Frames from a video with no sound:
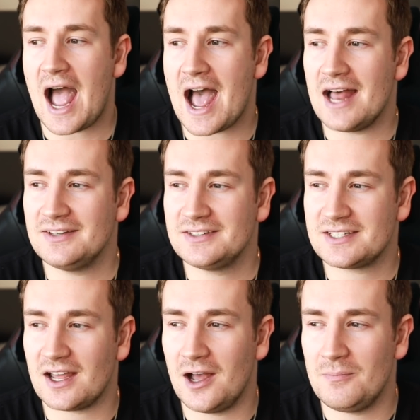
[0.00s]
And
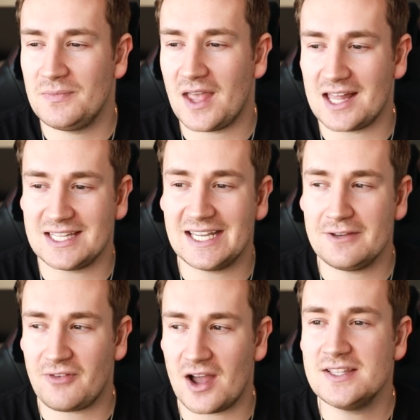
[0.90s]
I think he
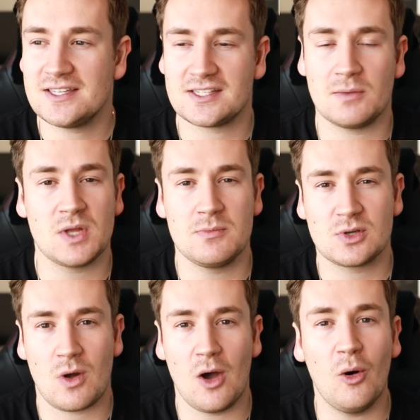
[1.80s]
finds it sometimes
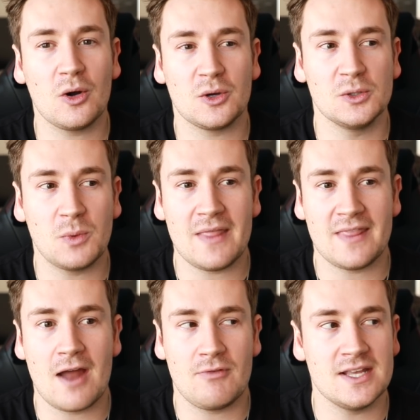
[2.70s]
quite awkward when
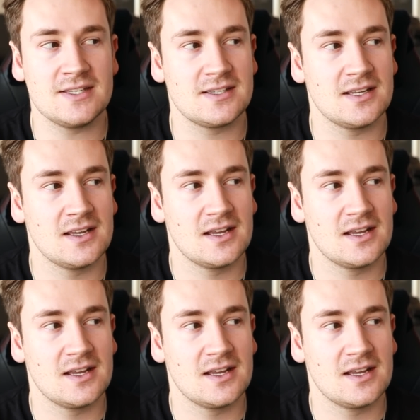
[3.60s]
there is